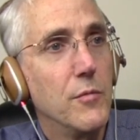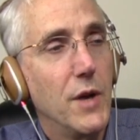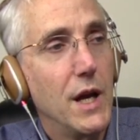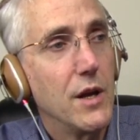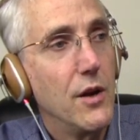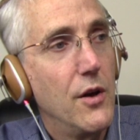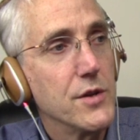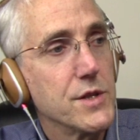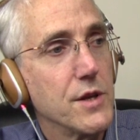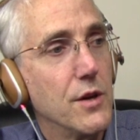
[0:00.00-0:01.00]
But I can
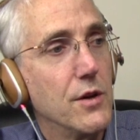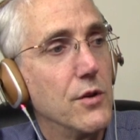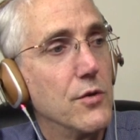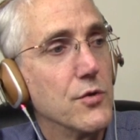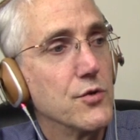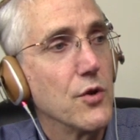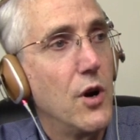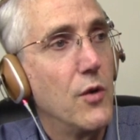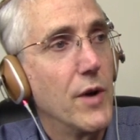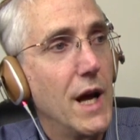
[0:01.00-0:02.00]
also
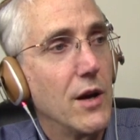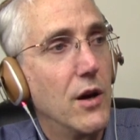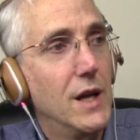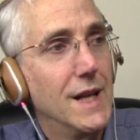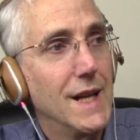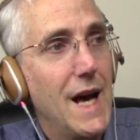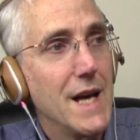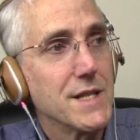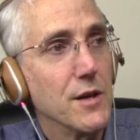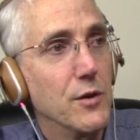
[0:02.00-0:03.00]
draw what I call a
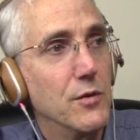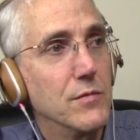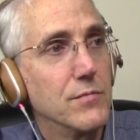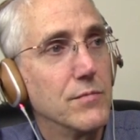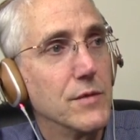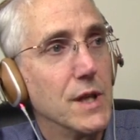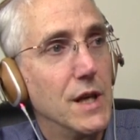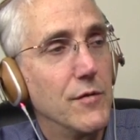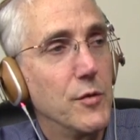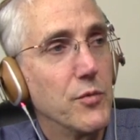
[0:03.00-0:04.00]
lasso.
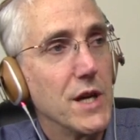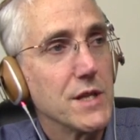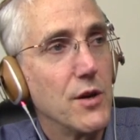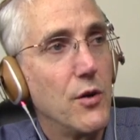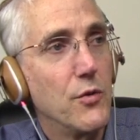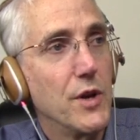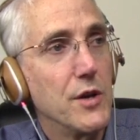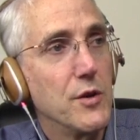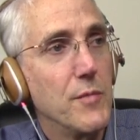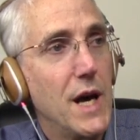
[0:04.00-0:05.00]
If you press and hold
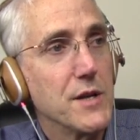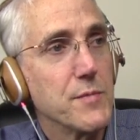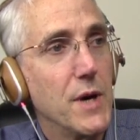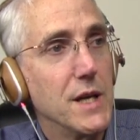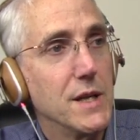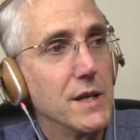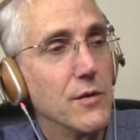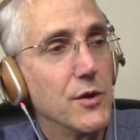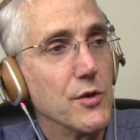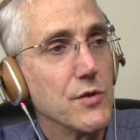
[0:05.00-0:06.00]
on your mouse button
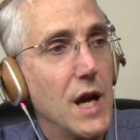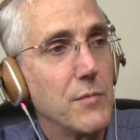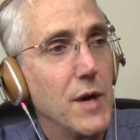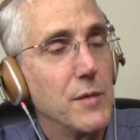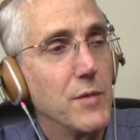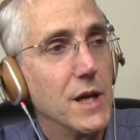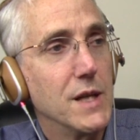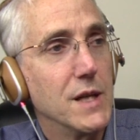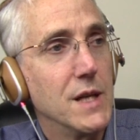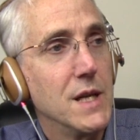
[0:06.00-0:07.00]
or your trackpad
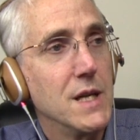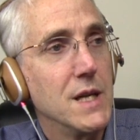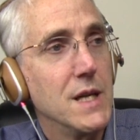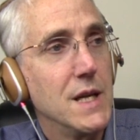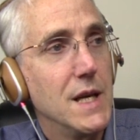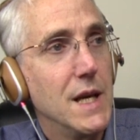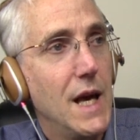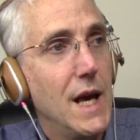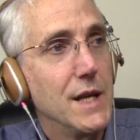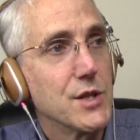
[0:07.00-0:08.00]
button
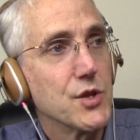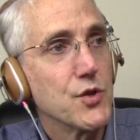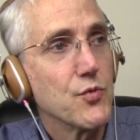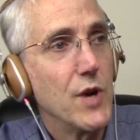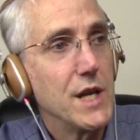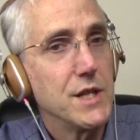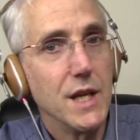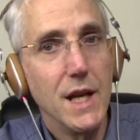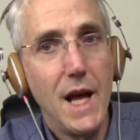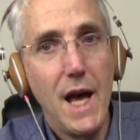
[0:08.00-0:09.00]
and stretch
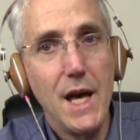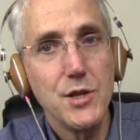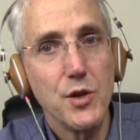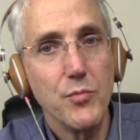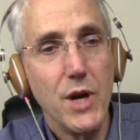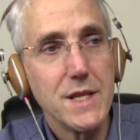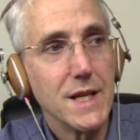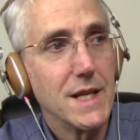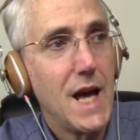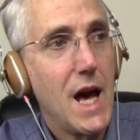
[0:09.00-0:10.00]
it as you're
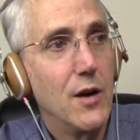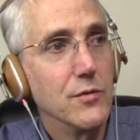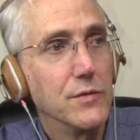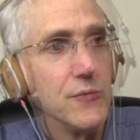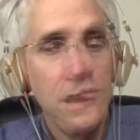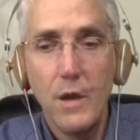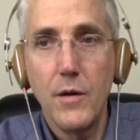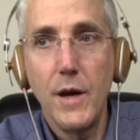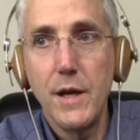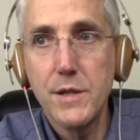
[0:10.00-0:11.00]
pressing down. All
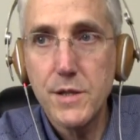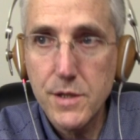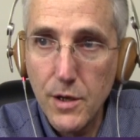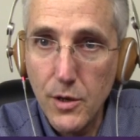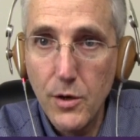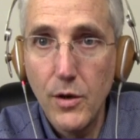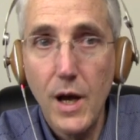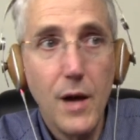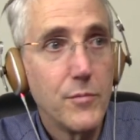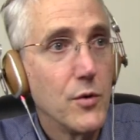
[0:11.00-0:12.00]
right, so
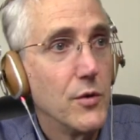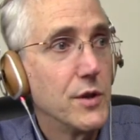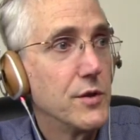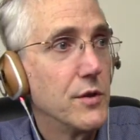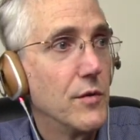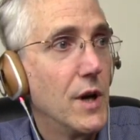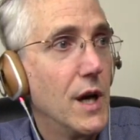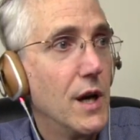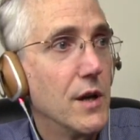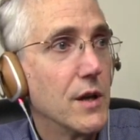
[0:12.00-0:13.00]
I'm going
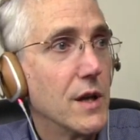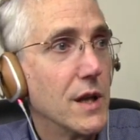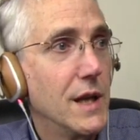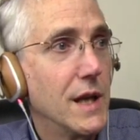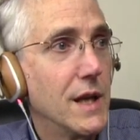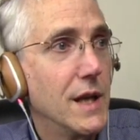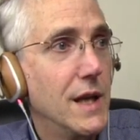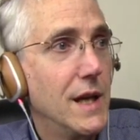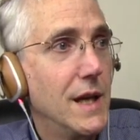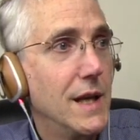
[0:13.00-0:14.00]
to click
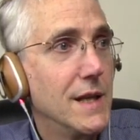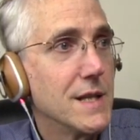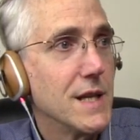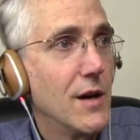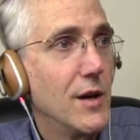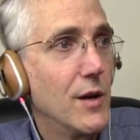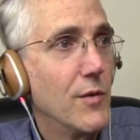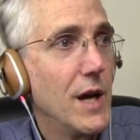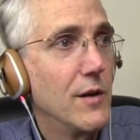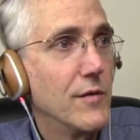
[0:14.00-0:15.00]
in this area
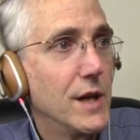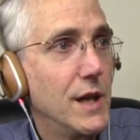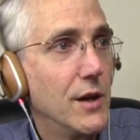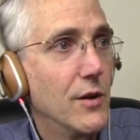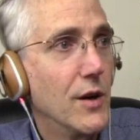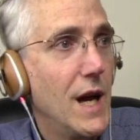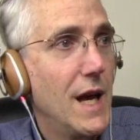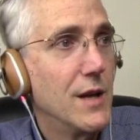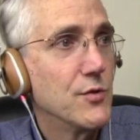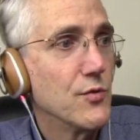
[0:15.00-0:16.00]
right over here
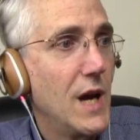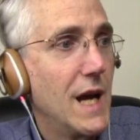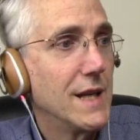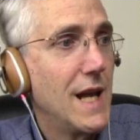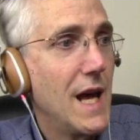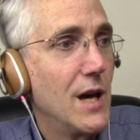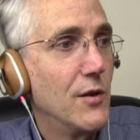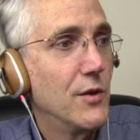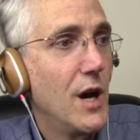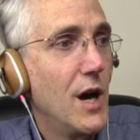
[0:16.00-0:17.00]
and drag
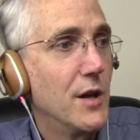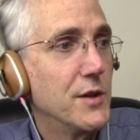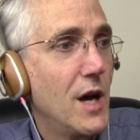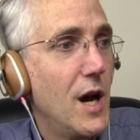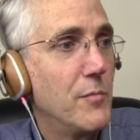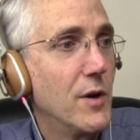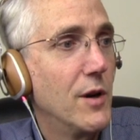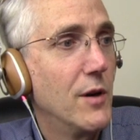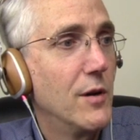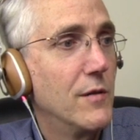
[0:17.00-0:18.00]
down on top
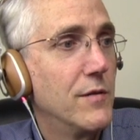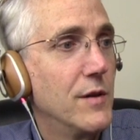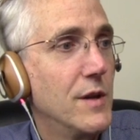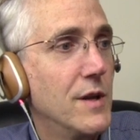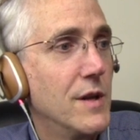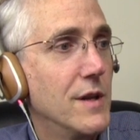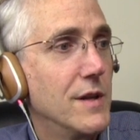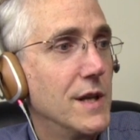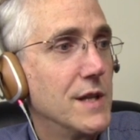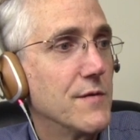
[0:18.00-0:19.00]
of
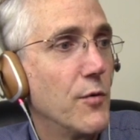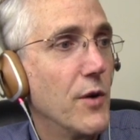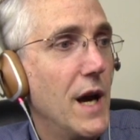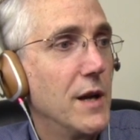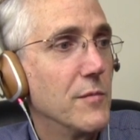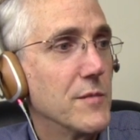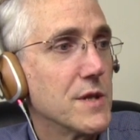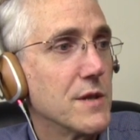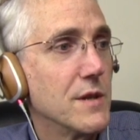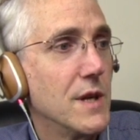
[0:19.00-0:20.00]
these four
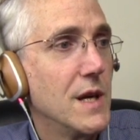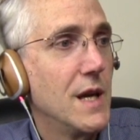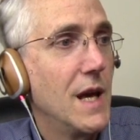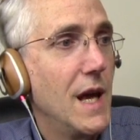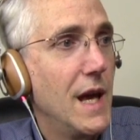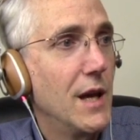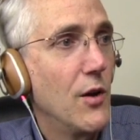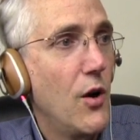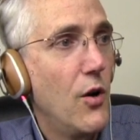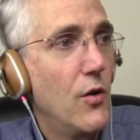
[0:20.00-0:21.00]
items. And
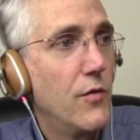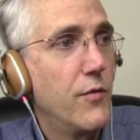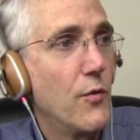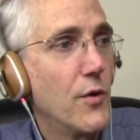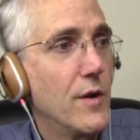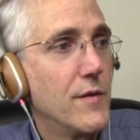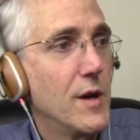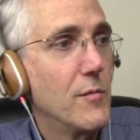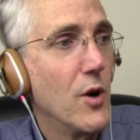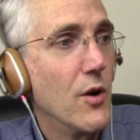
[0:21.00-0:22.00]
all four of
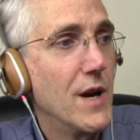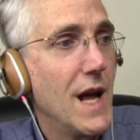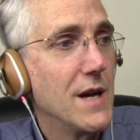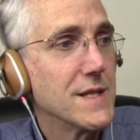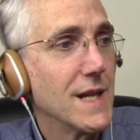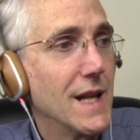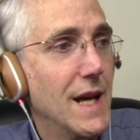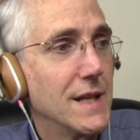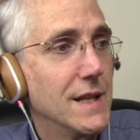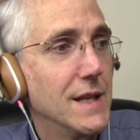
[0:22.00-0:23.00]
them are now
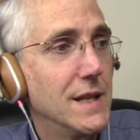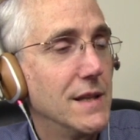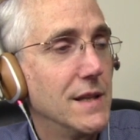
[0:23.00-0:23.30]
selected.